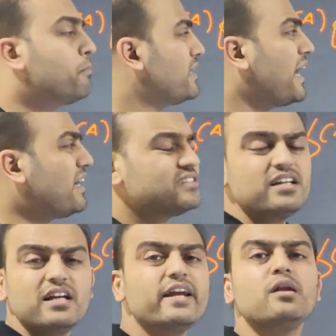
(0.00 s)
But that
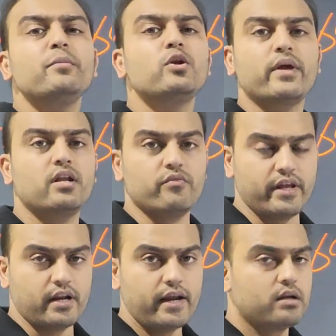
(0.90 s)
doesn't lead me to
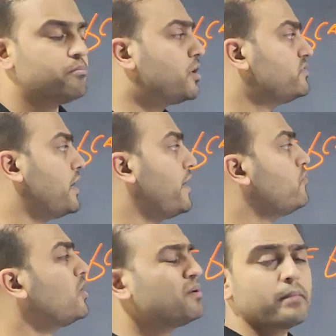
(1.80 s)
anywhere, right? Because
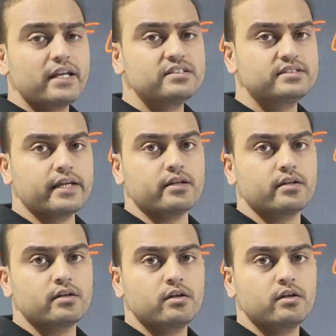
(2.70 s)
I want minus 10.